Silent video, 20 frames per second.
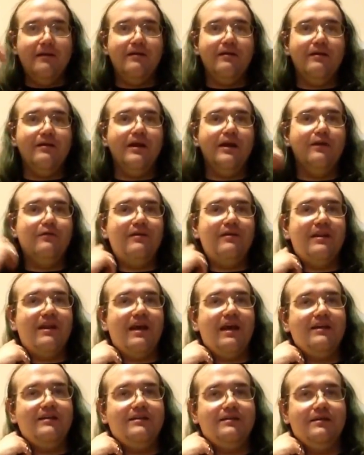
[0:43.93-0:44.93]
Good luck with
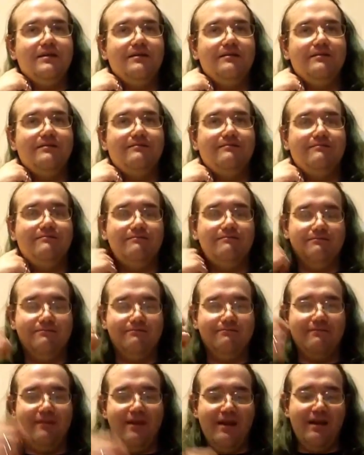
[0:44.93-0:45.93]
that,
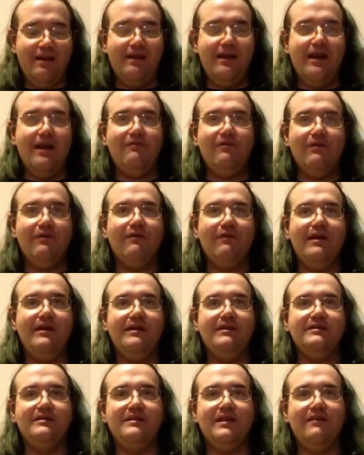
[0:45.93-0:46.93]
and have a great
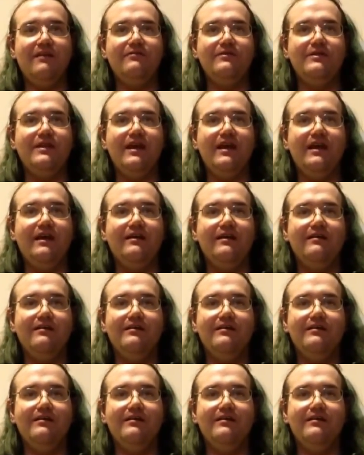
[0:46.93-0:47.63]
and safe day,